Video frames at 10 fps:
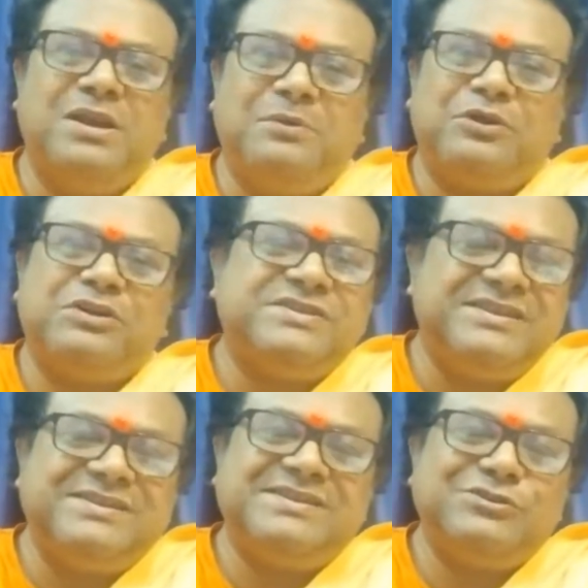because this
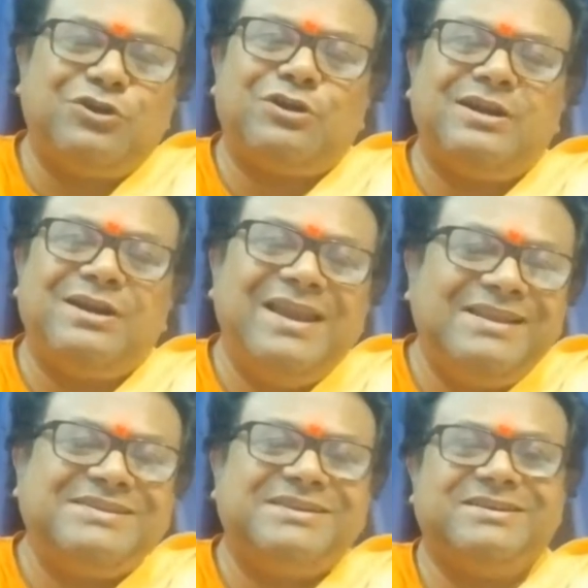is your
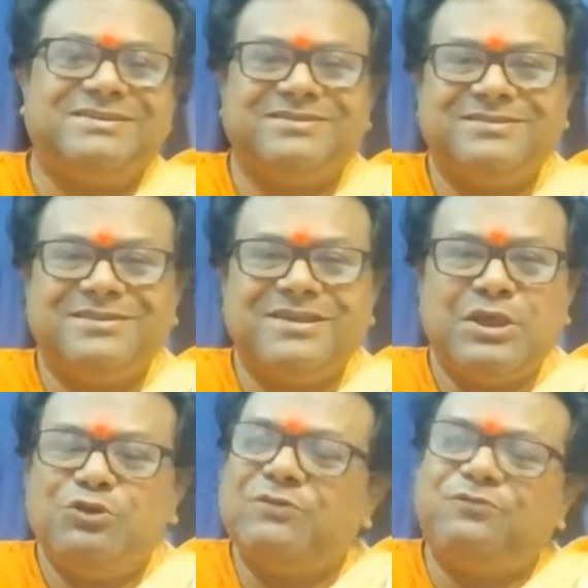nature.
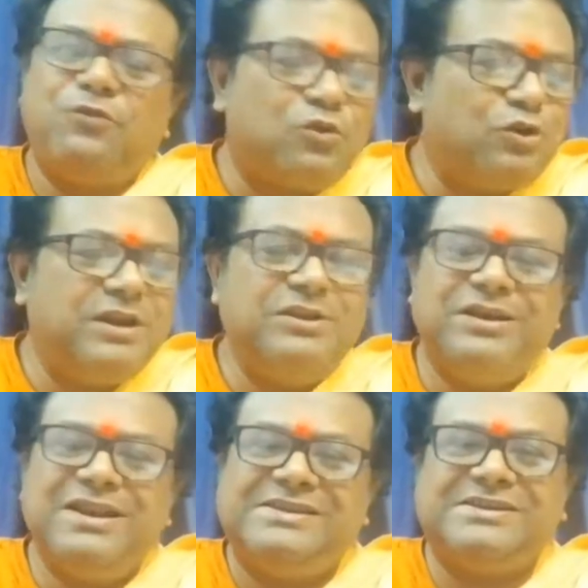You have forgotten your
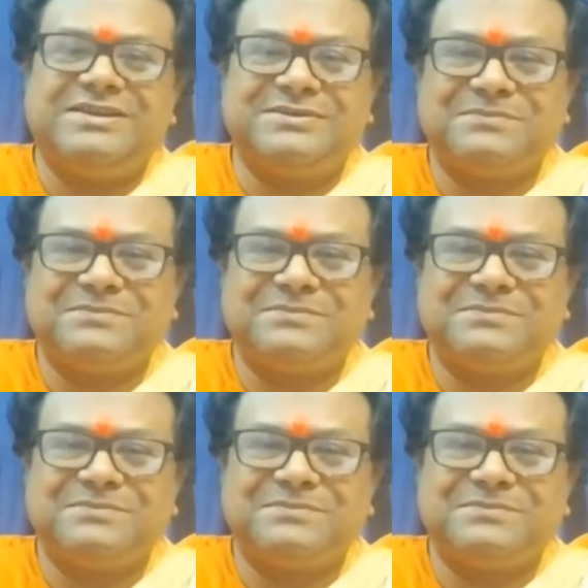nature.